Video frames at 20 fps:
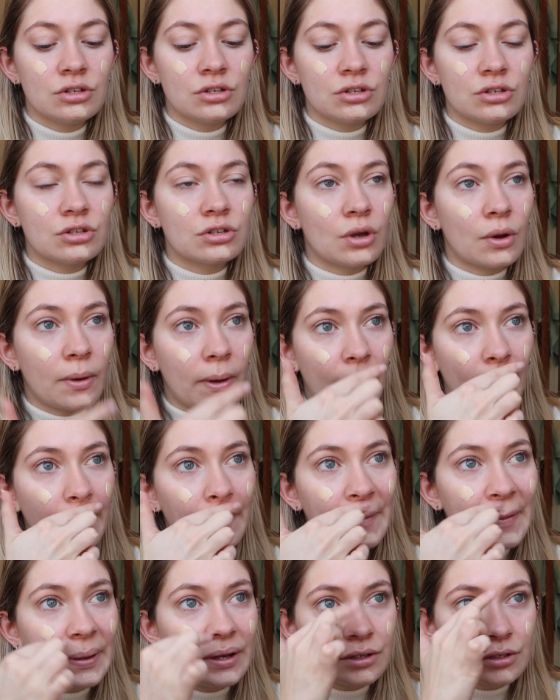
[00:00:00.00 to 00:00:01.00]
soak
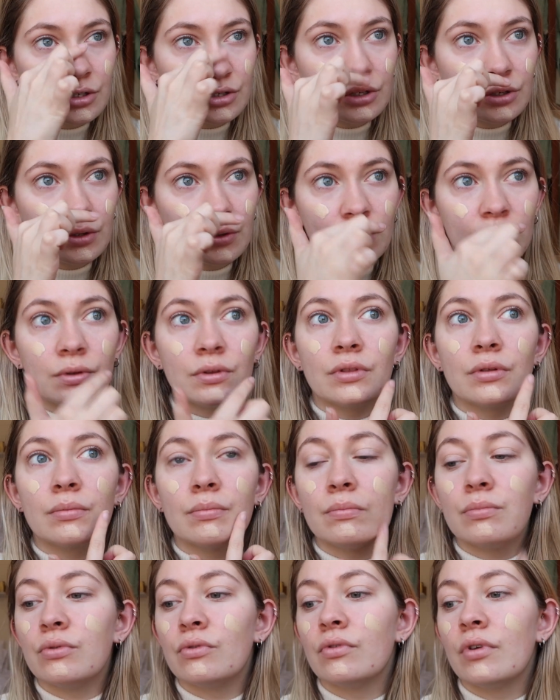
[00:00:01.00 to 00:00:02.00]
up into the
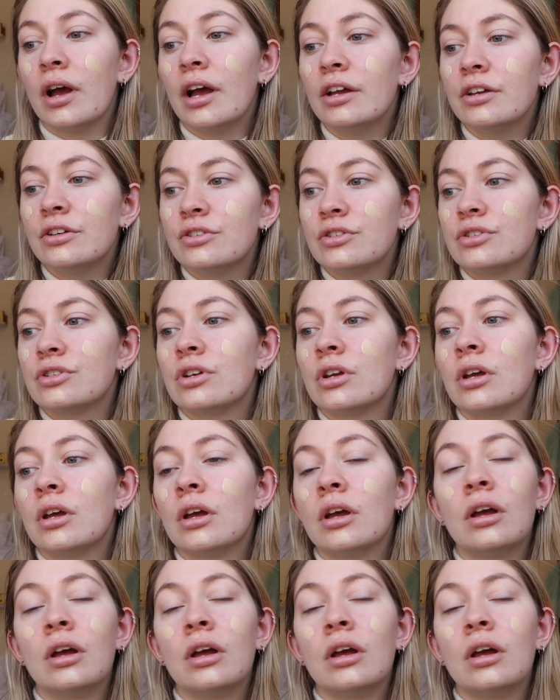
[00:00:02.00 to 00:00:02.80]
brush,